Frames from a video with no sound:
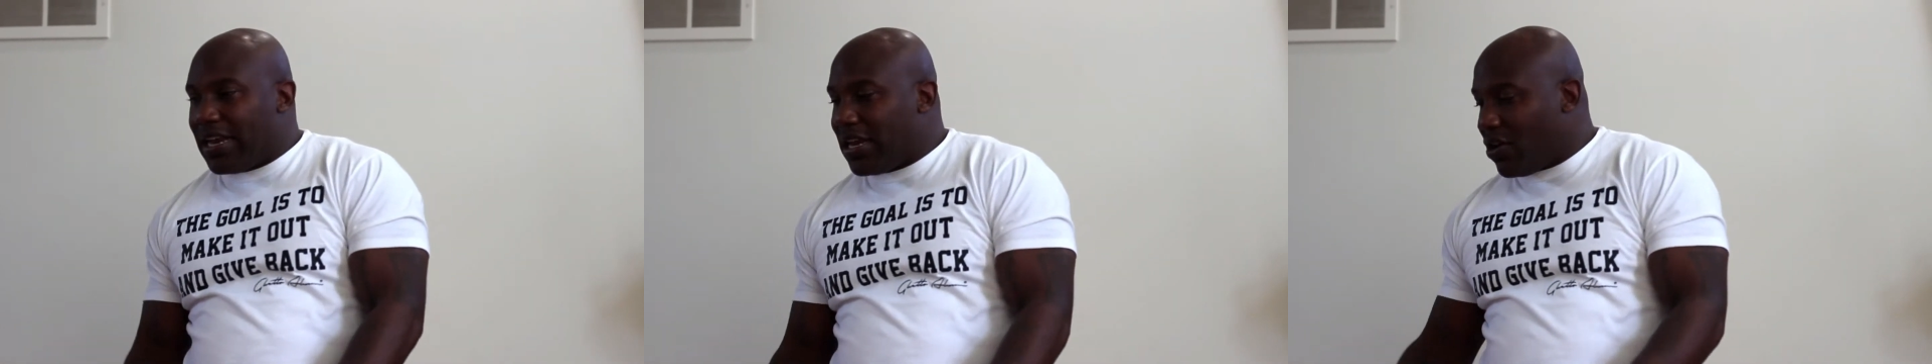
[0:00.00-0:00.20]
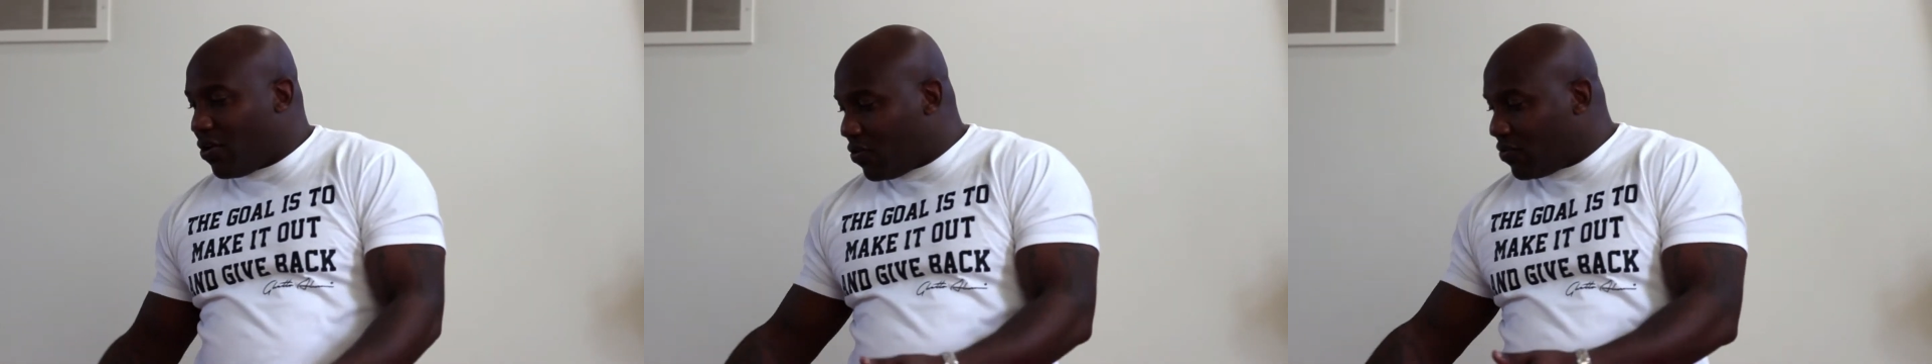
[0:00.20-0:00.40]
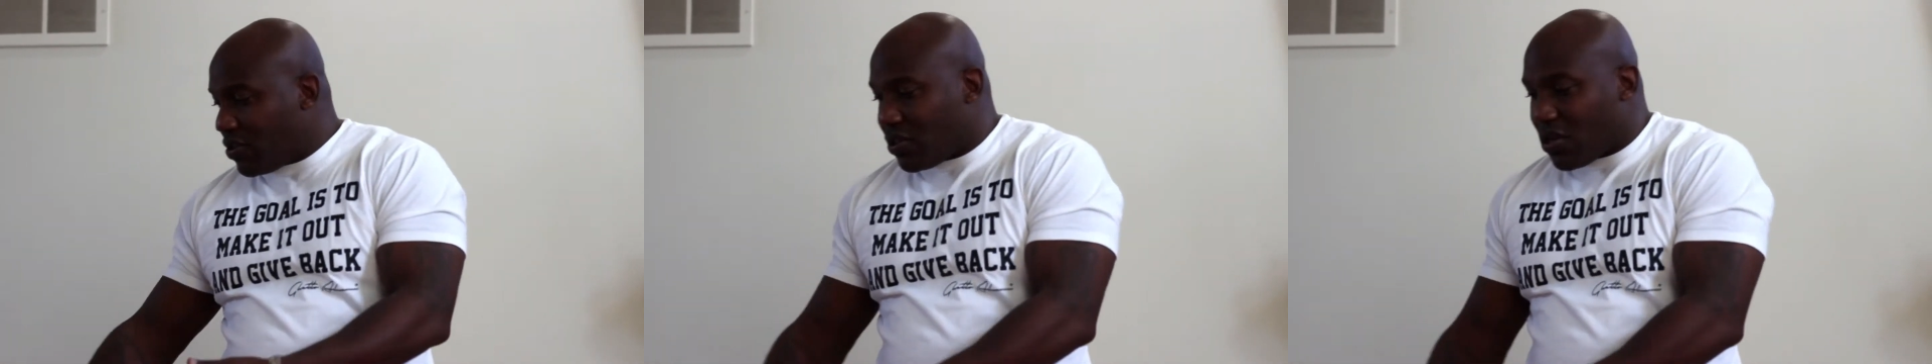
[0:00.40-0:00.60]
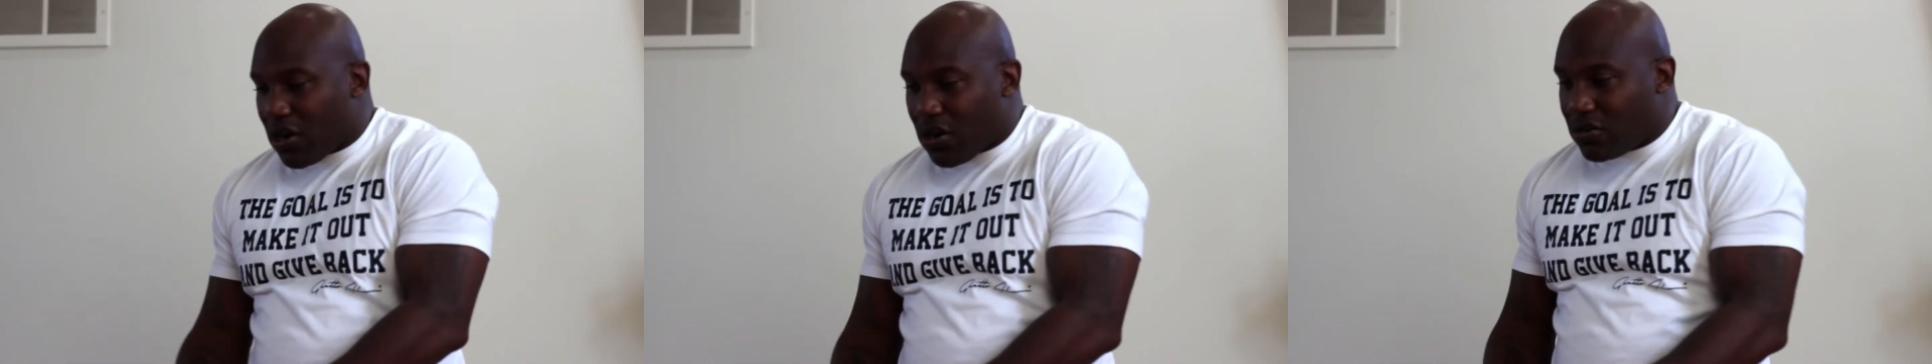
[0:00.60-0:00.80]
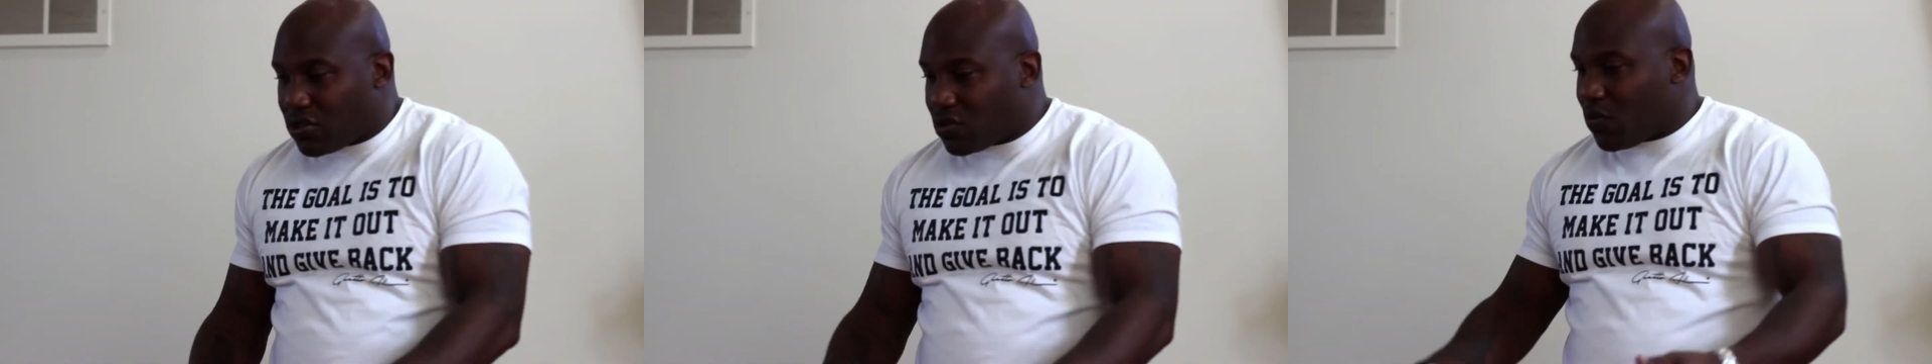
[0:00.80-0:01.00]
They on the
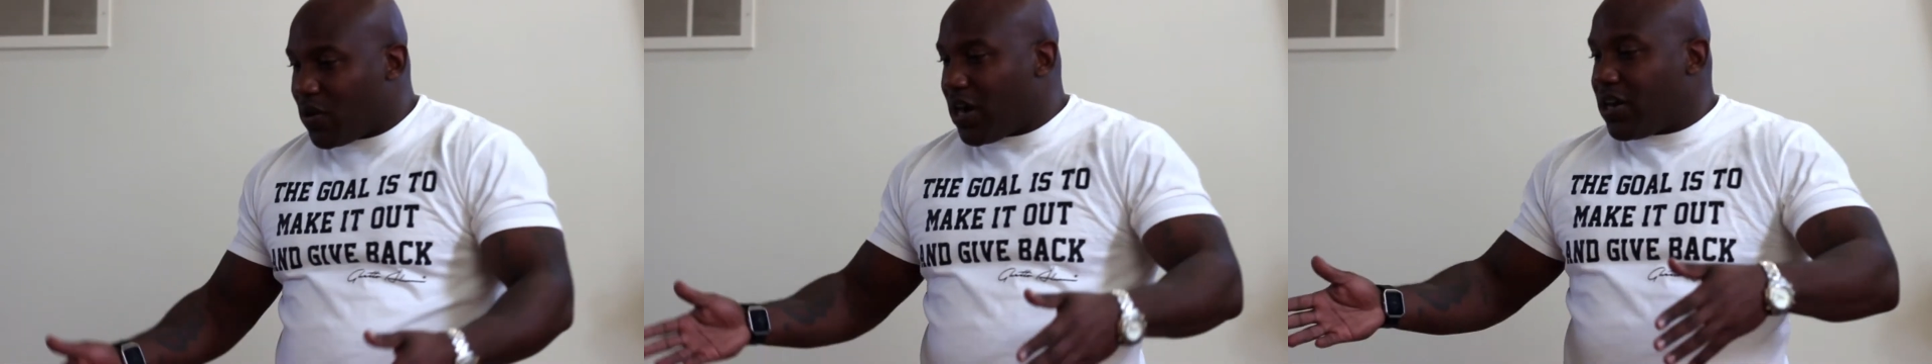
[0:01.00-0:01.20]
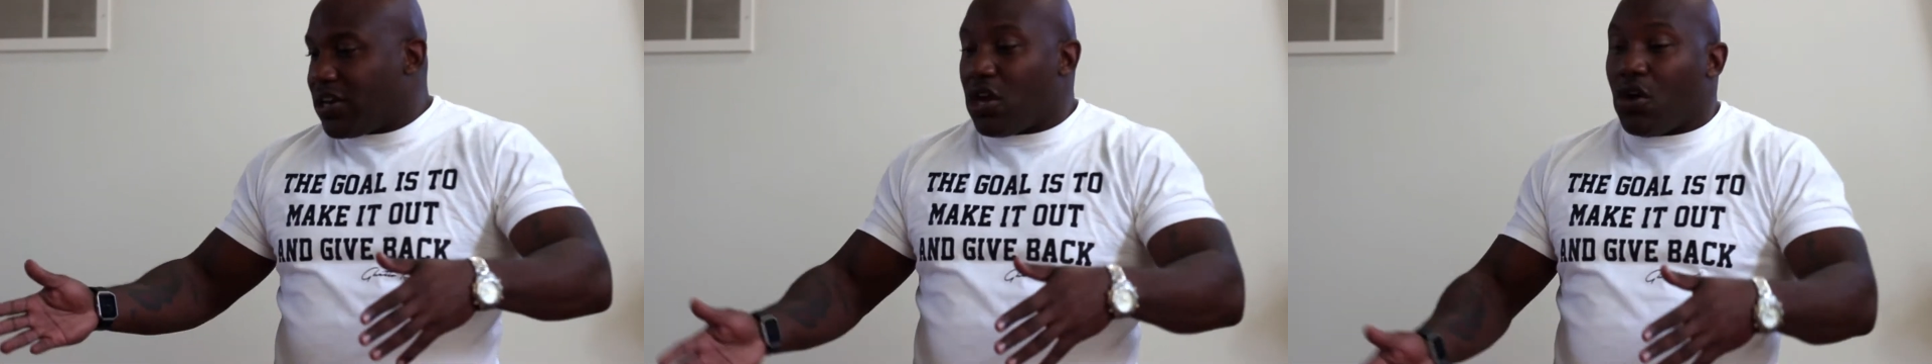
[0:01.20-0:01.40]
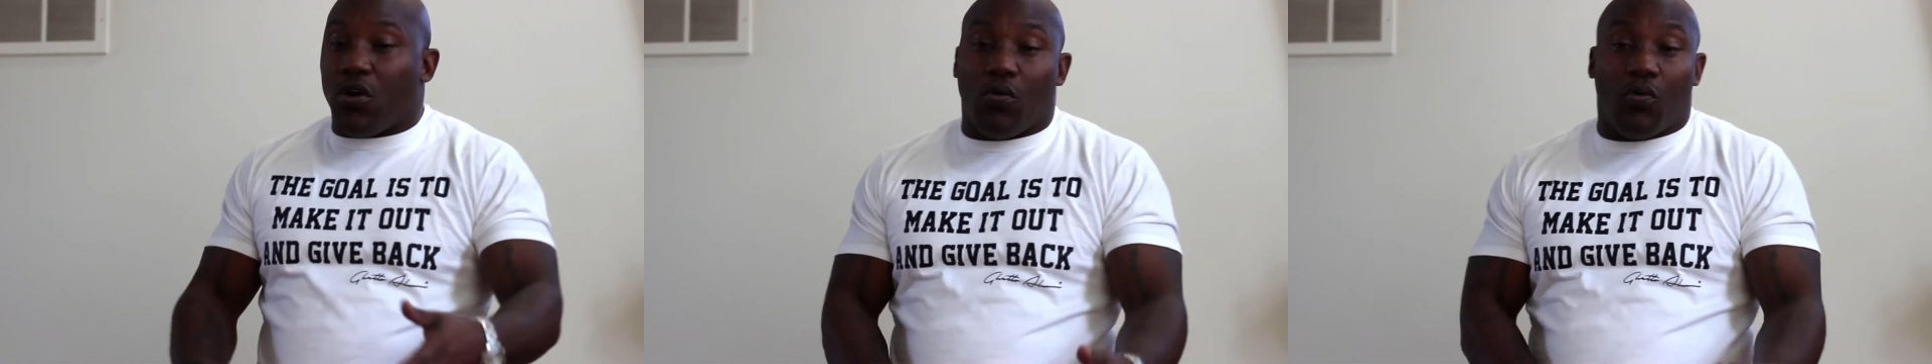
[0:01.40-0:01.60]
third square. They on